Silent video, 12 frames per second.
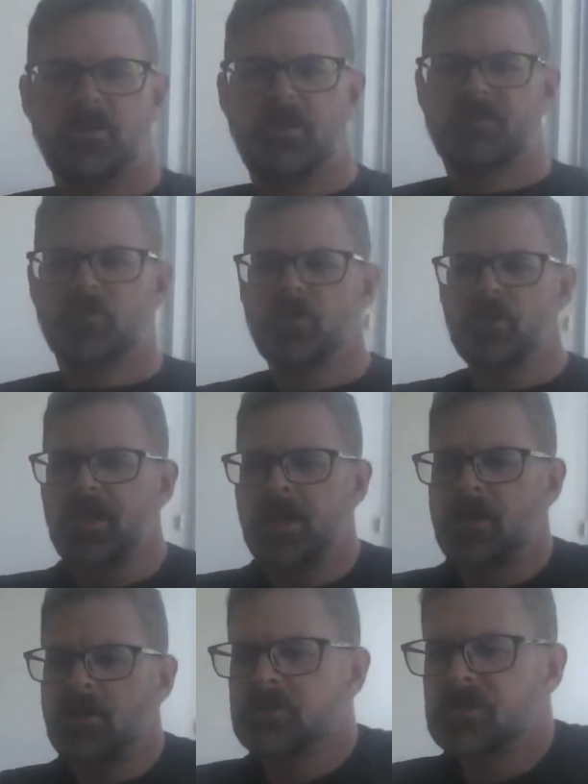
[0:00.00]
You have to really
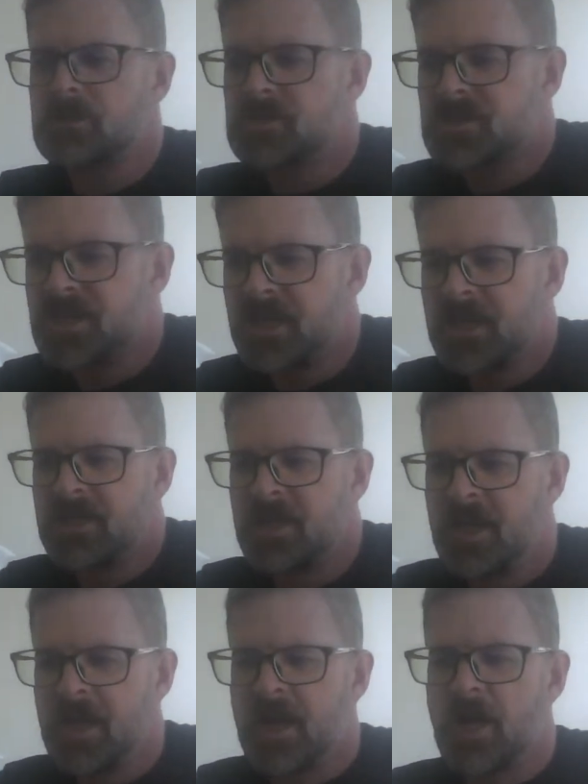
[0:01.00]
how to understand
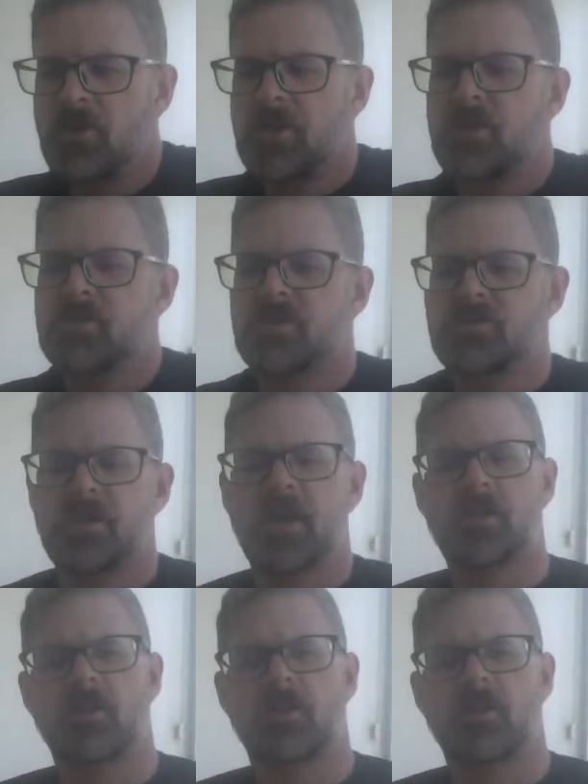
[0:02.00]
how to use the track